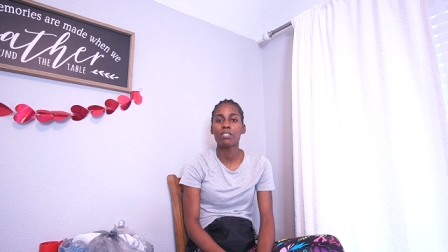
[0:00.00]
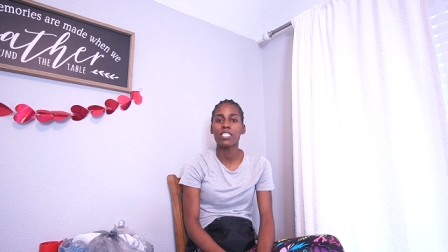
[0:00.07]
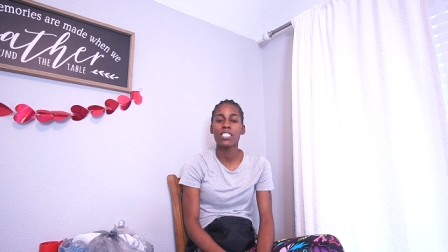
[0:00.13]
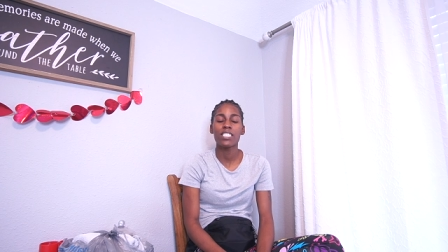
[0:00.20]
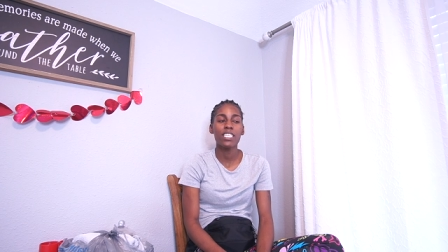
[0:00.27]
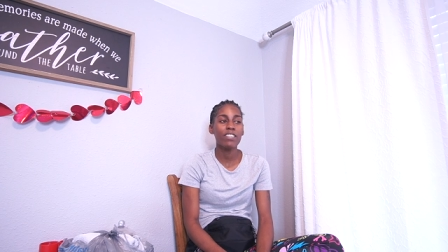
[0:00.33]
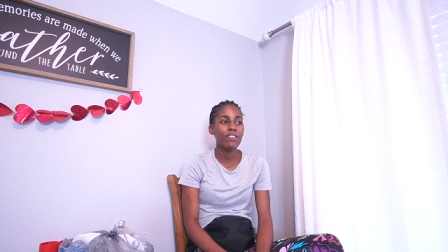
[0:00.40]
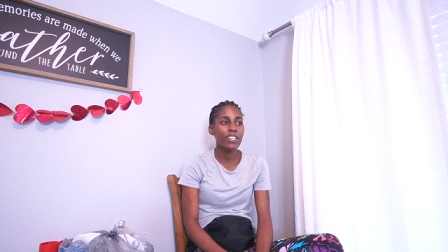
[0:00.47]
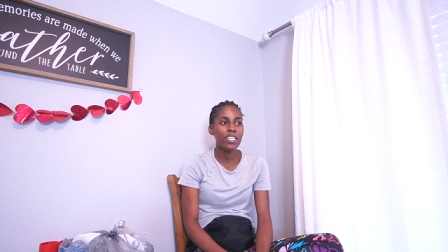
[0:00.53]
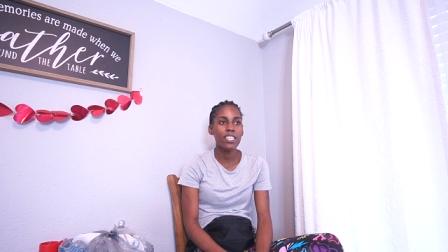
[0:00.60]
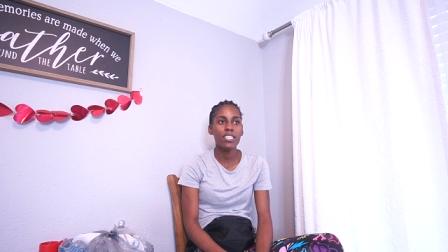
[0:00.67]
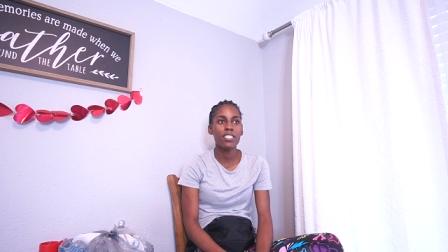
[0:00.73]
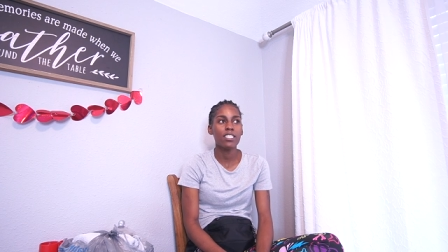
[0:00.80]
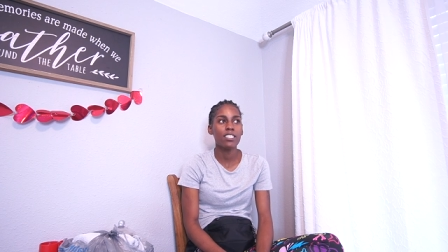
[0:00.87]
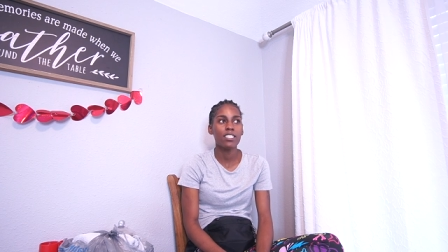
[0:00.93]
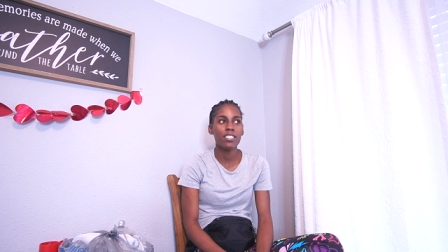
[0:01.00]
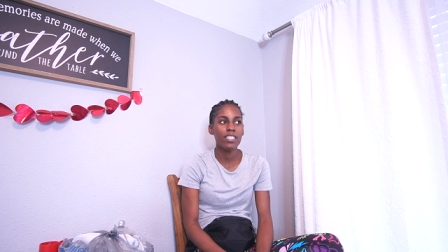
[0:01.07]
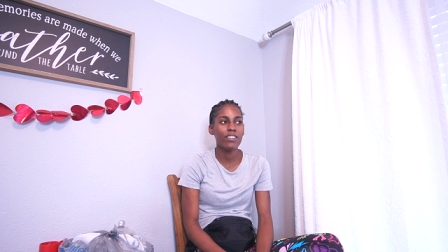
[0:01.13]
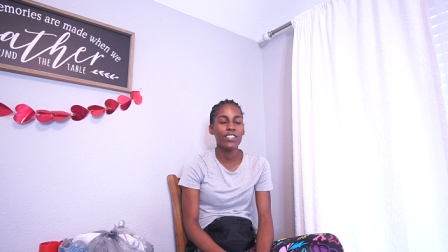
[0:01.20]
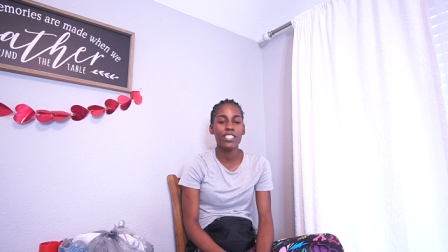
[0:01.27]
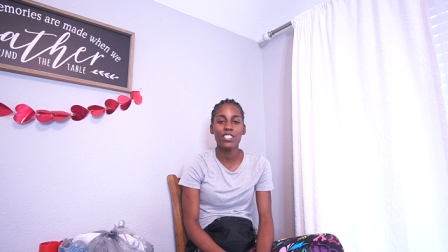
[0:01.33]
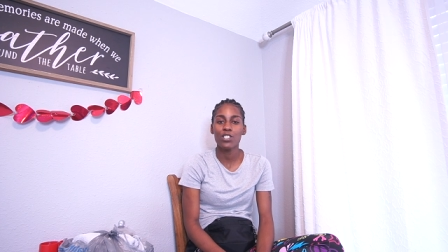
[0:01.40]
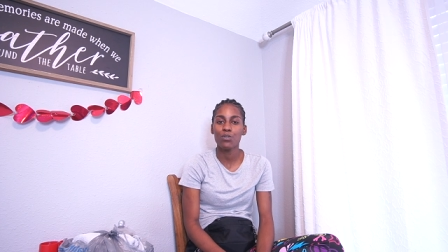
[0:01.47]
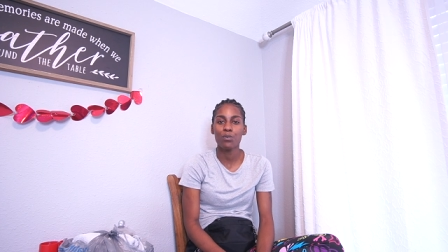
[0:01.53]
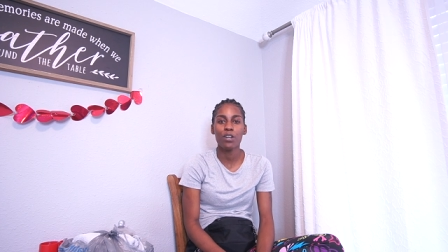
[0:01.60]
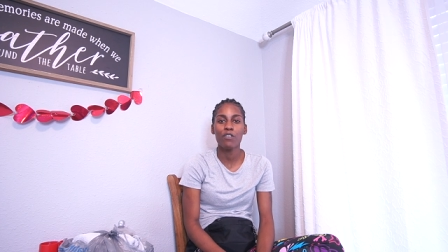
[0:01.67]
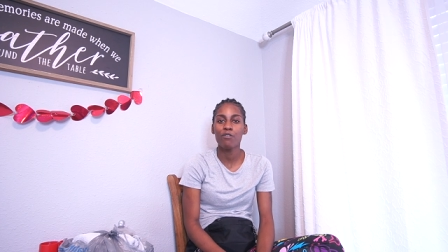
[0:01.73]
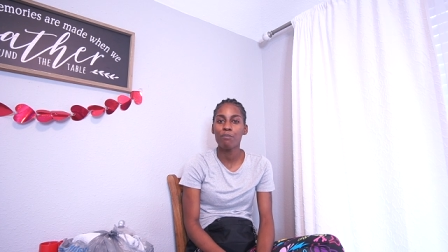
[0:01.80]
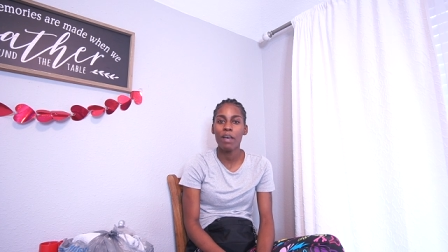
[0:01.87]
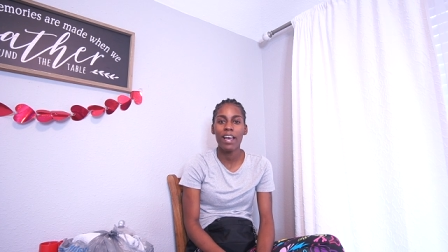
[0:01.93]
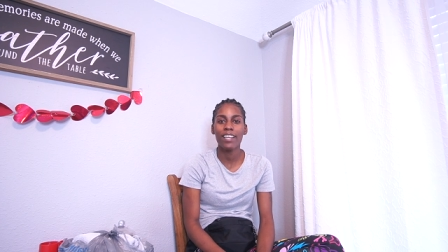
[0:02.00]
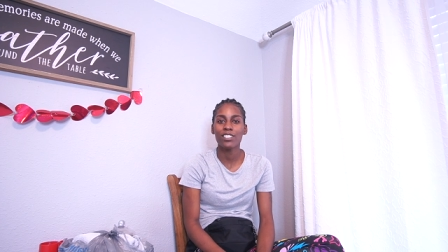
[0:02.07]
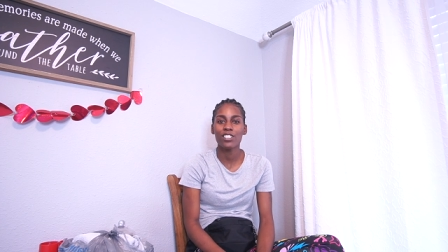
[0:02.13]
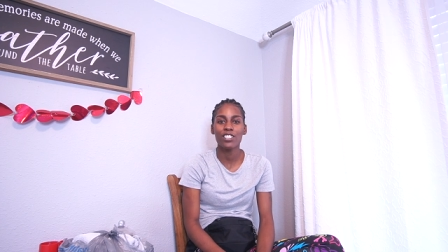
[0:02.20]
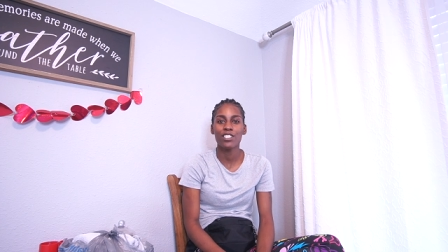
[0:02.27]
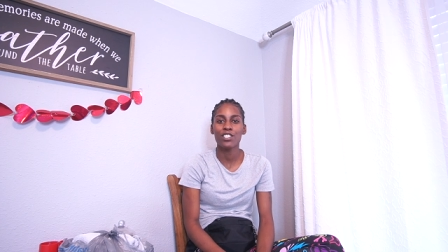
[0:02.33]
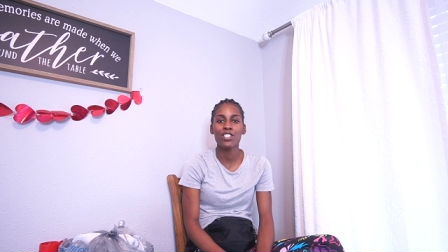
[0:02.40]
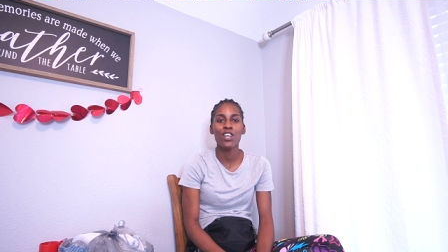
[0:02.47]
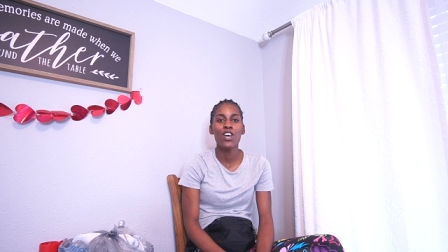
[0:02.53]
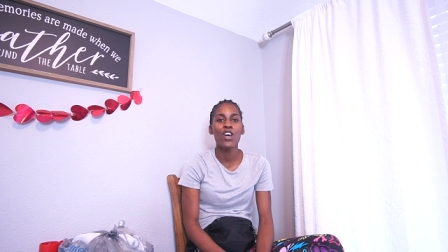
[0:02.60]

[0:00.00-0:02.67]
serious rough patches